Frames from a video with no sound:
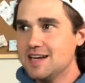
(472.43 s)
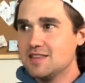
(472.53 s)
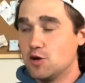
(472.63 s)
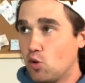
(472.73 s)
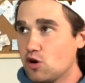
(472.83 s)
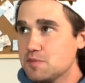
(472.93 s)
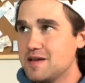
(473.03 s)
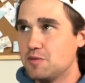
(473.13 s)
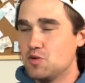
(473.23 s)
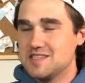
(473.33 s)
The
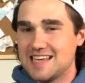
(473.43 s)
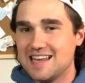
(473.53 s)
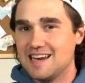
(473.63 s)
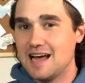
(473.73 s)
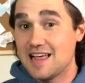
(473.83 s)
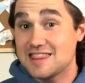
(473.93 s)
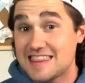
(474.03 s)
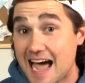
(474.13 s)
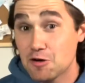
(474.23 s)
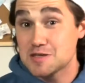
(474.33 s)
Northman was in
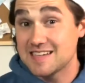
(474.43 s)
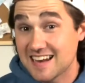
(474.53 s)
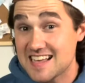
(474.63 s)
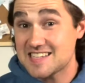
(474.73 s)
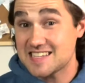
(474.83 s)
1,000 less